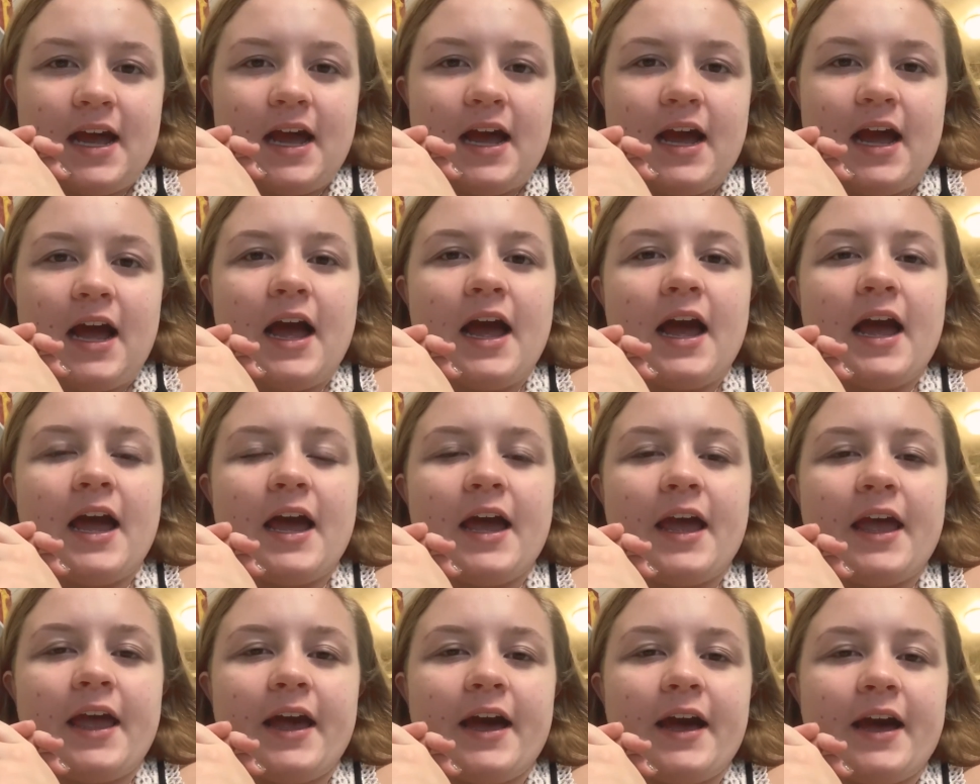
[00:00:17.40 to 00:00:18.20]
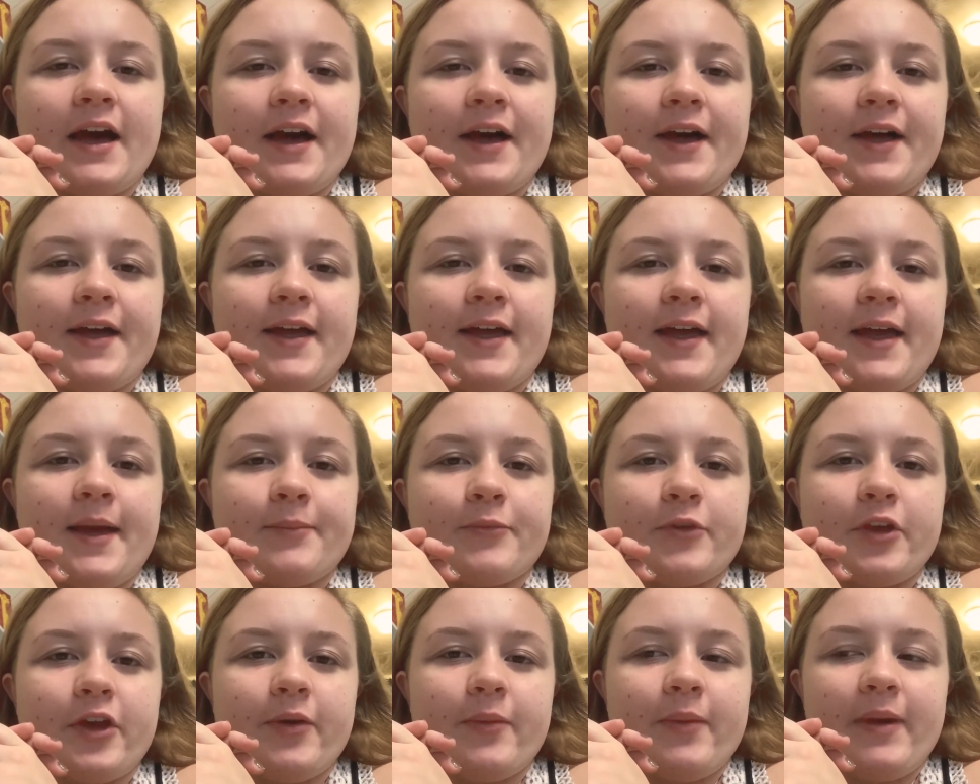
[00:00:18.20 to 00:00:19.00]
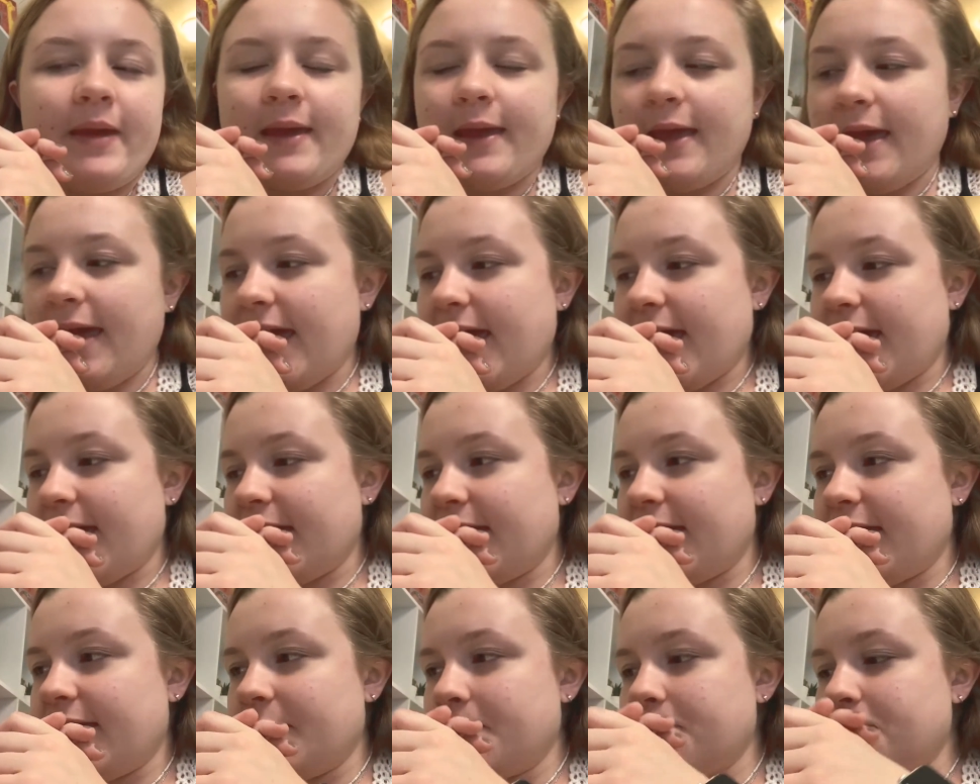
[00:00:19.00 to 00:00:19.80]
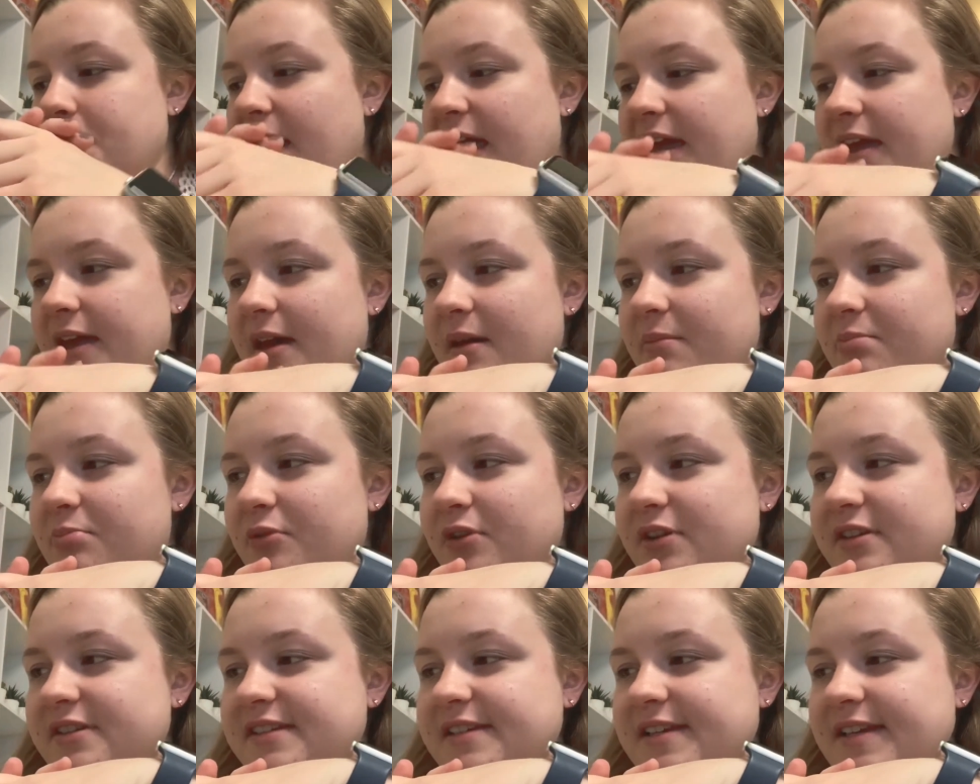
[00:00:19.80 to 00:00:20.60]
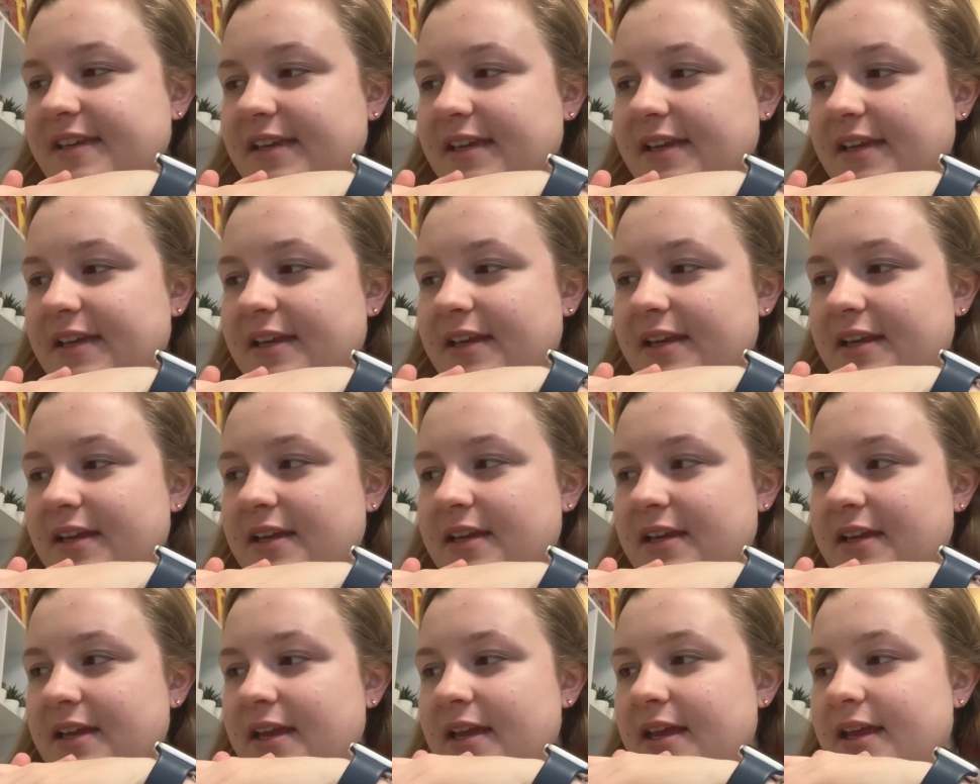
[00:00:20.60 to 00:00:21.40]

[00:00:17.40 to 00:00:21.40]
I am doing a makeup routine.